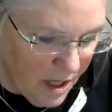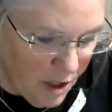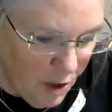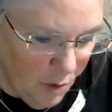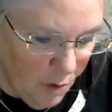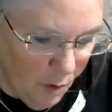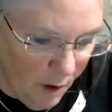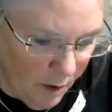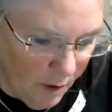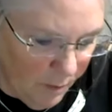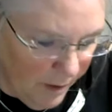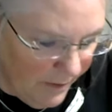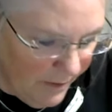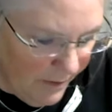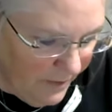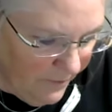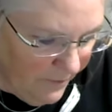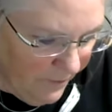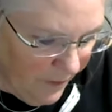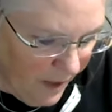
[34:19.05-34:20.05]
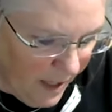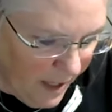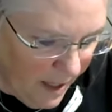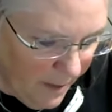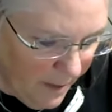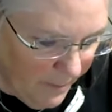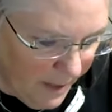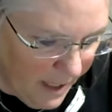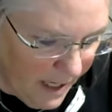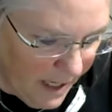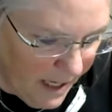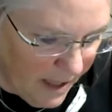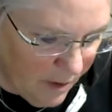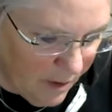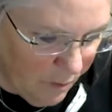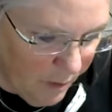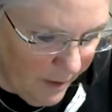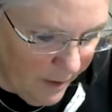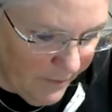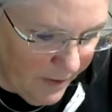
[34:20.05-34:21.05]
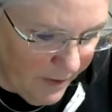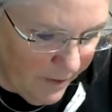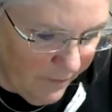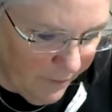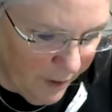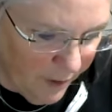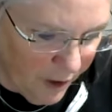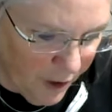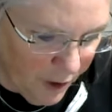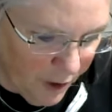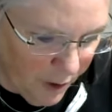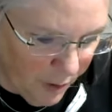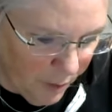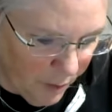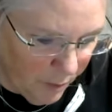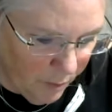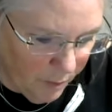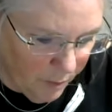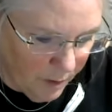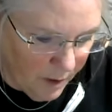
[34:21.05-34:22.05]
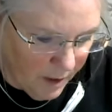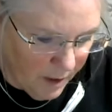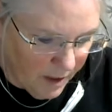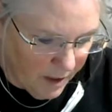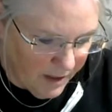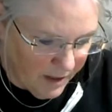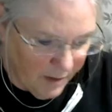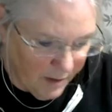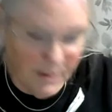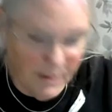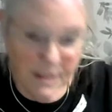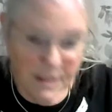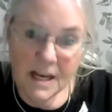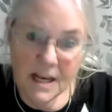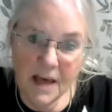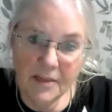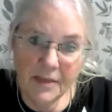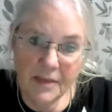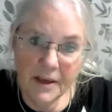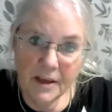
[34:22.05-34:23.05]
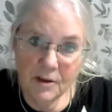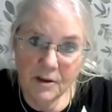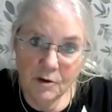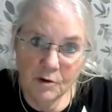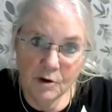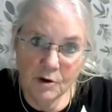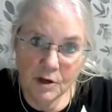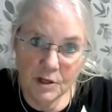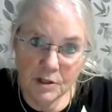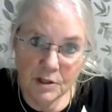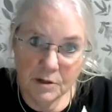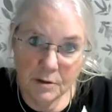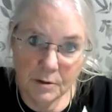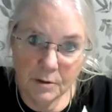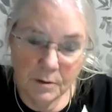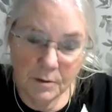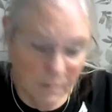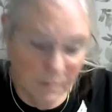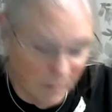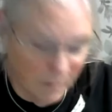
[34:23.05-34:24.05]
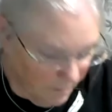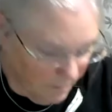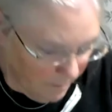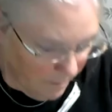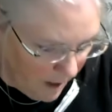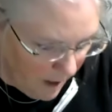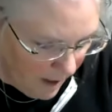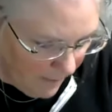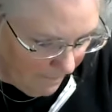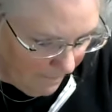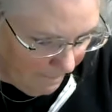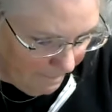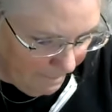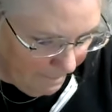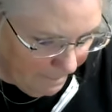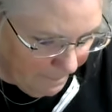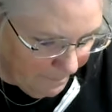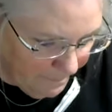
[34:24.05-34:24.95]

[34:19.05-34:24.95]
you are grieving for him and he is grieving for you, there was nothing you could do, mom,